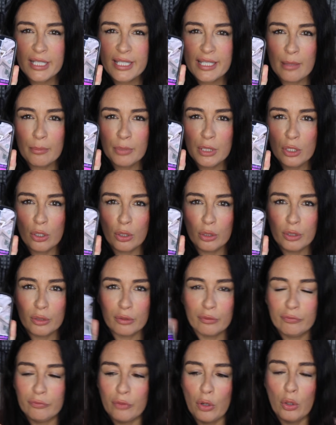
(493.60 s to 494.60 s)
something on your
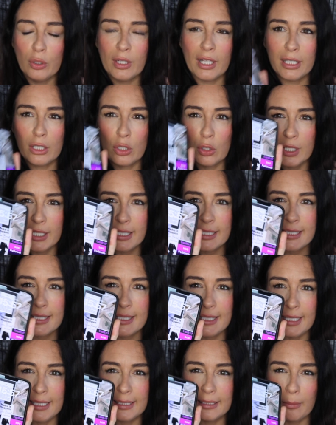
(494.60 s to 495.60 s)
phone, like you can
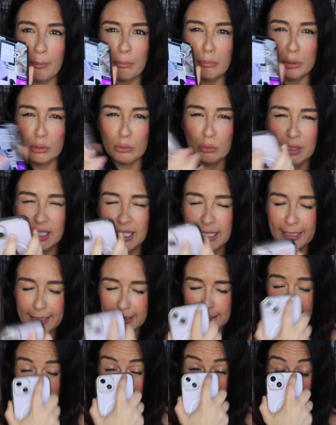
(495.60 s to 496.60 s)
see the blue
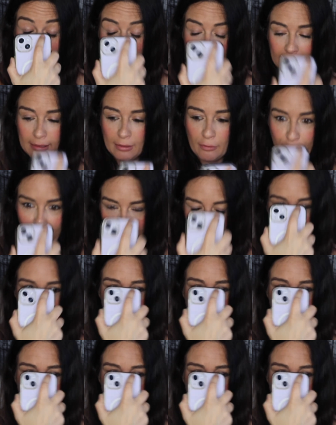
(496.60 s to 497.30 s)
light that kind of